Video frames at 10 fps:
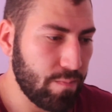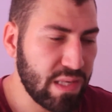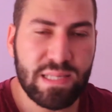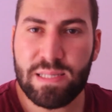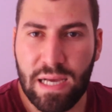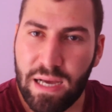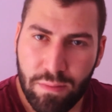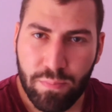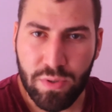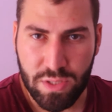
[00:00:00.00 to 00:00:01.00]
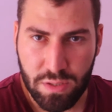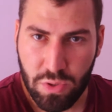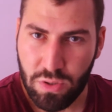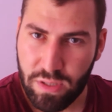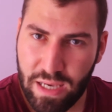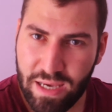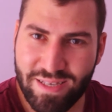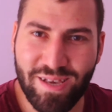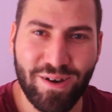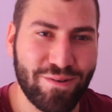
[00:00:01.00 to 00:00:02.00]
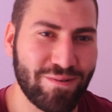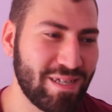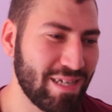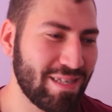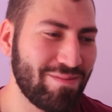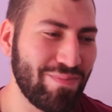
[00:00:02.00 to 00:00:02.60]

it's not impossible. Okay, so just